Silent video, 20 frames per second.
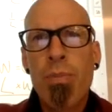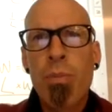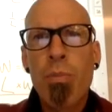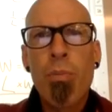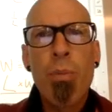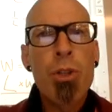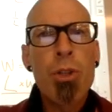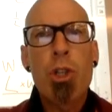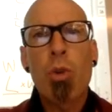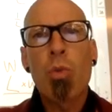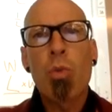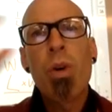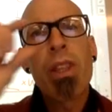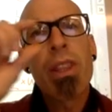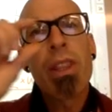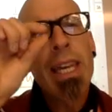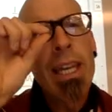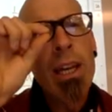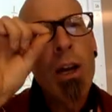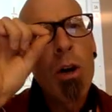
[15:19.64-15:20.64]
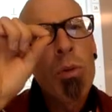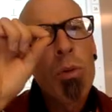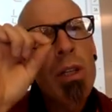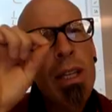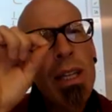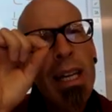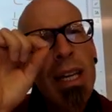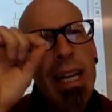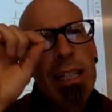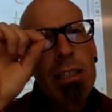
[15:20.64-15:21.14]
but your width can only
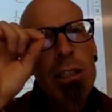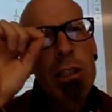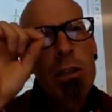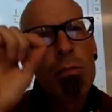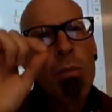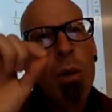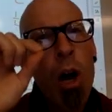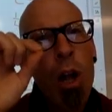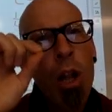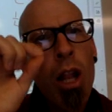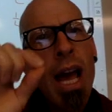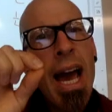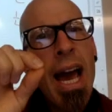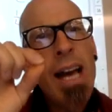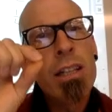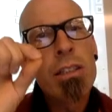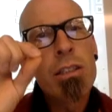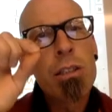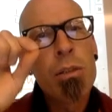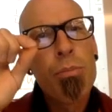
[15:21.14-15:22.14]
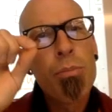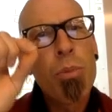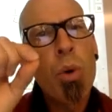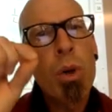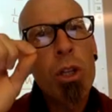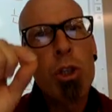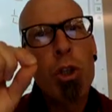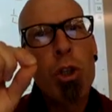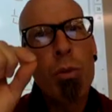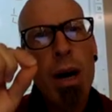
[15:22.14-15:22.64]
get as small as
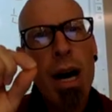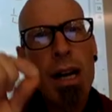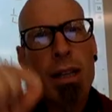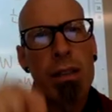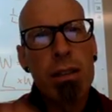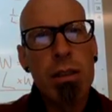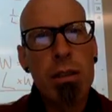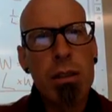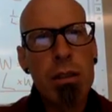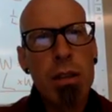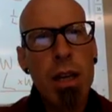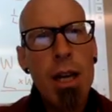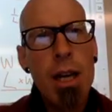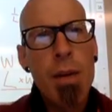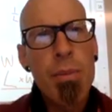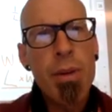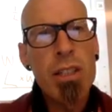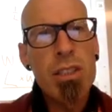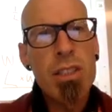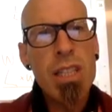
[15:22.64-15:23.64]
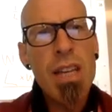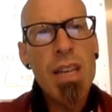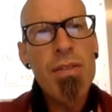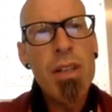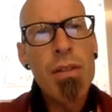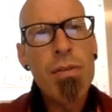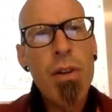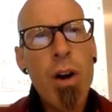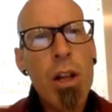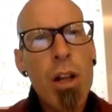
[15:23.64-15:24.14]
0.2 boxes, because even
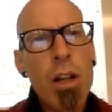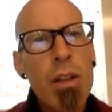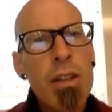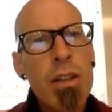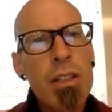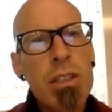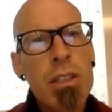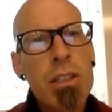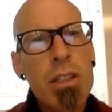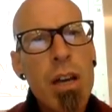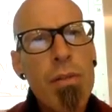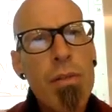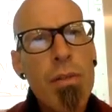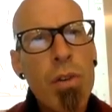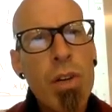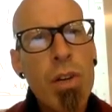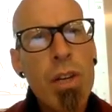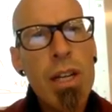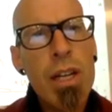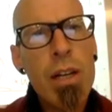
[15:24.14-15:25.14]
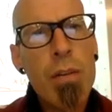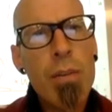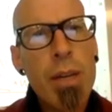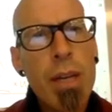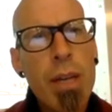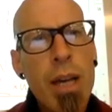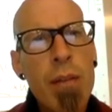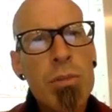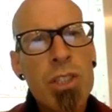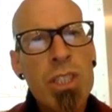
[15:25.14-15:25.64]
if all of this stuff over here
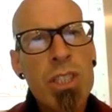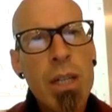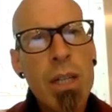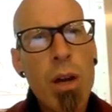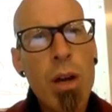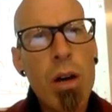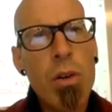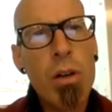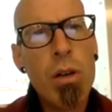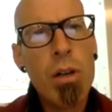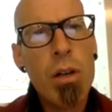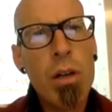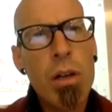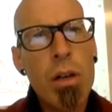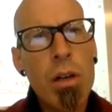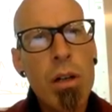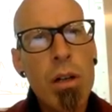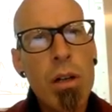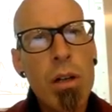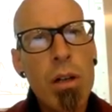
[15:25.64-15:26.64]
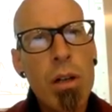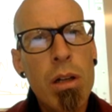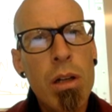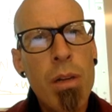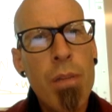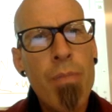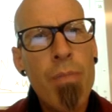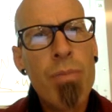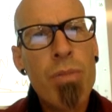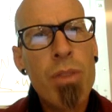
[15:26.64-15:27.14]
becomes 0,
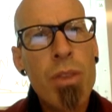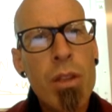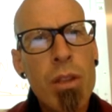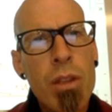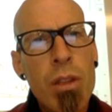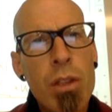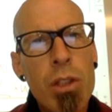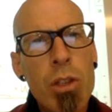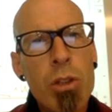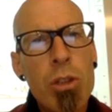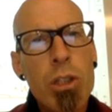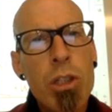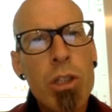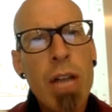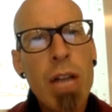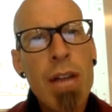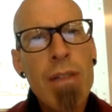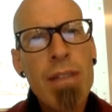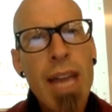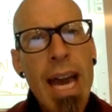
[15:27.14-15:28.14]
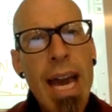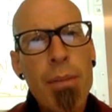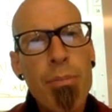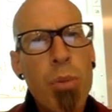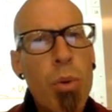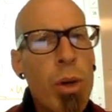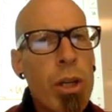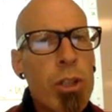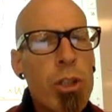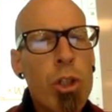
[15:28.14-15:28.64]
you still have to add
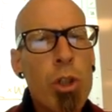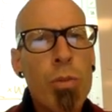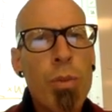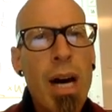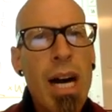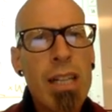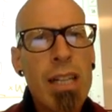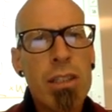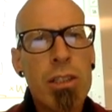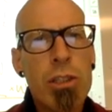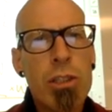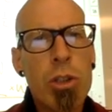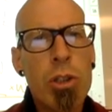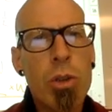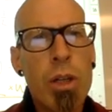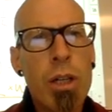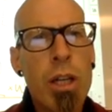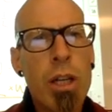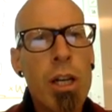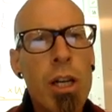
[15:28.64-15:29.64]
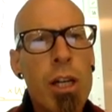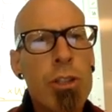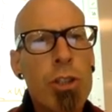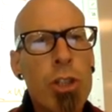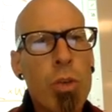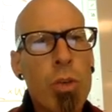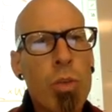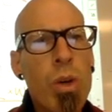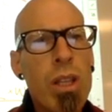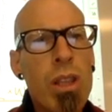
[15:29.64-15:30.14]
0.2 boxes to it, so
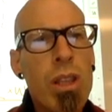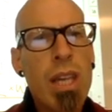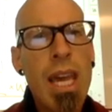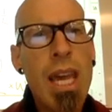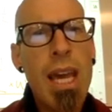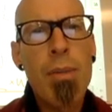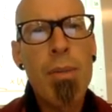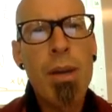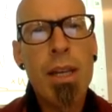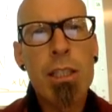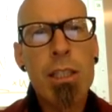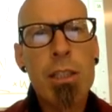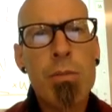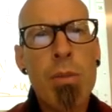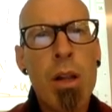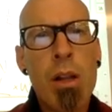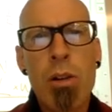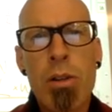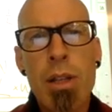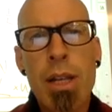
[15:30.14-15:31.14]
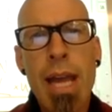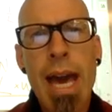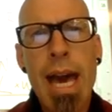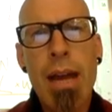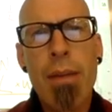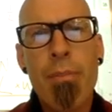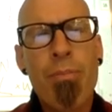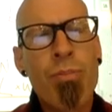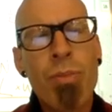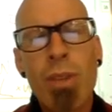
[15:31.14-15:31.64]
your width can't be any smaller than
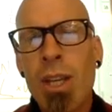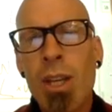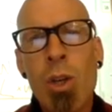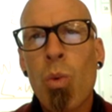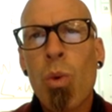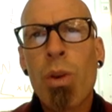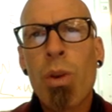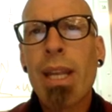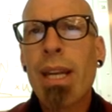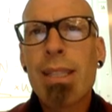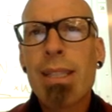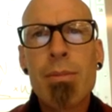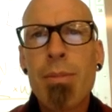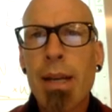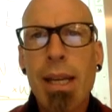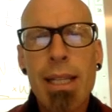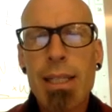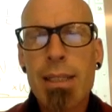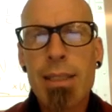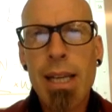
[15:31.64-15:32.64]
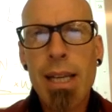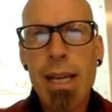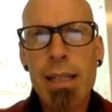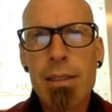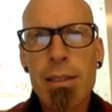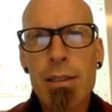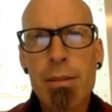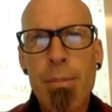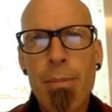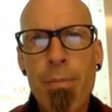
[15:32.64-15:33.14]
that. Well, that doesn't make any sense.